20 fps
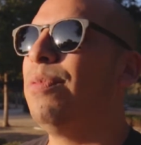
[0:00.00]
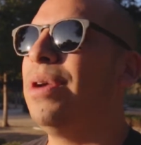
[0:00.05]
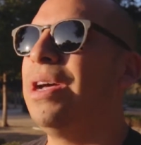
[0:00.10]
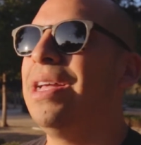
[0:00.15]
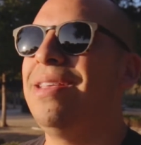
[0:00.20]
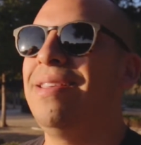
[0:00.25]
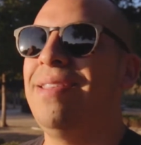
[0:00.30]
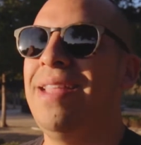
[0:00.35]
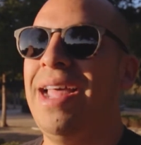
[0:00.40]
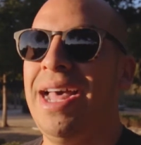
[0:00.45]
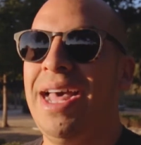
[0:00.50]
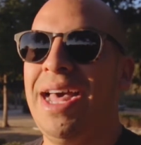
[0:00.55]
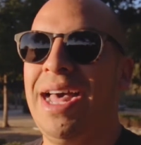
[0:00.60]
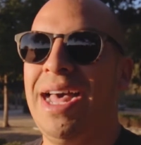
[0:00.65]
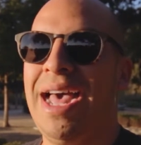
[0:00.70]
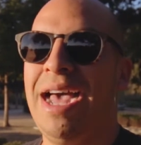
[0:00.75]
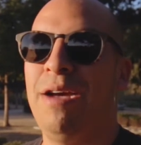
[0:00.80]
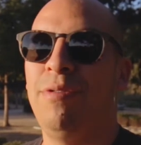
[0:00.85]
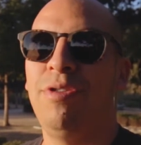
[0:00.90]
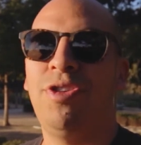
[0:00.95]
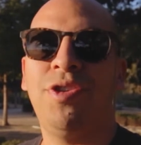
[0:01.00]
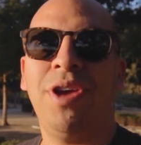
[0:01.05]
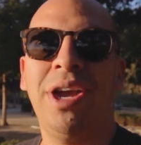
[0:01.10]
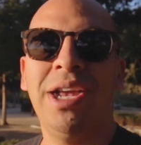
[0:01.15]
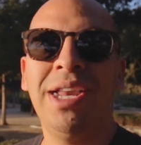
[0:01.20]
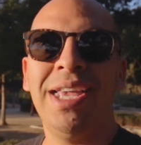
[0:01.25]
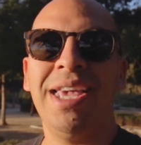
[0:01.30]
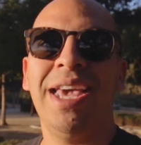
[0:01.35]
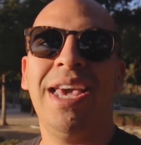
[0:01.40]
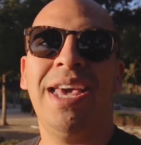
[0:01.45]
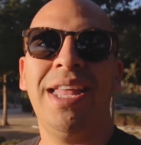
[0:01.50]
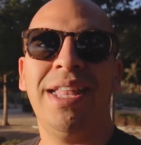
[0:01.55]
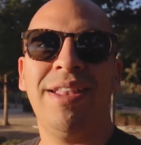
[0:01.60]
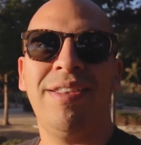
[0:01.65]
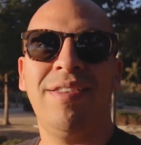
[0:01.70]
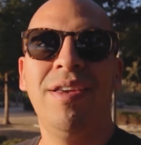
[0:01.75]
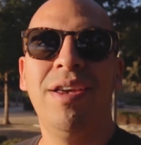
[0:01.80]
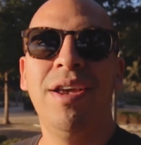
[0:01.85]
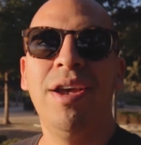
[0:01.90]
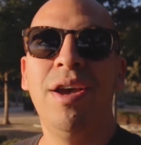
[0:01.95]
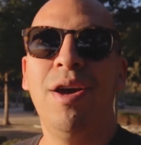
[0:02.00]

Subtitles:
was that I was trying to get